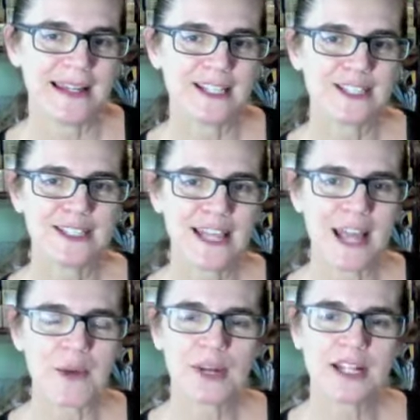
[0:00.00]
today I
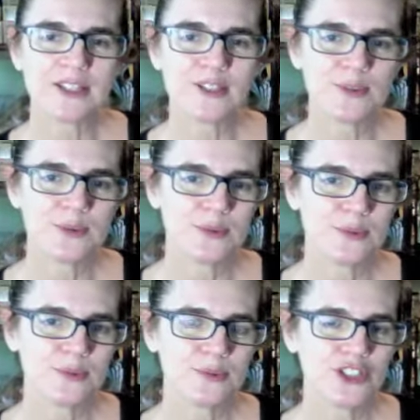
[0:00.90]
wanted to
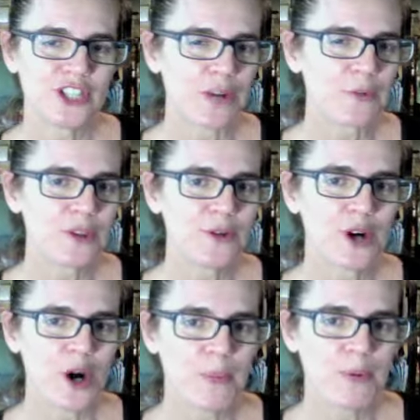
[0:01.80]
share with you a
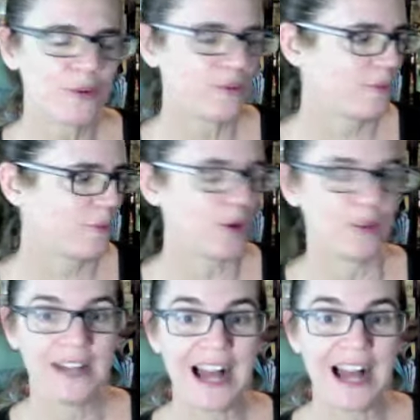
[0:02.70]
couple of, well,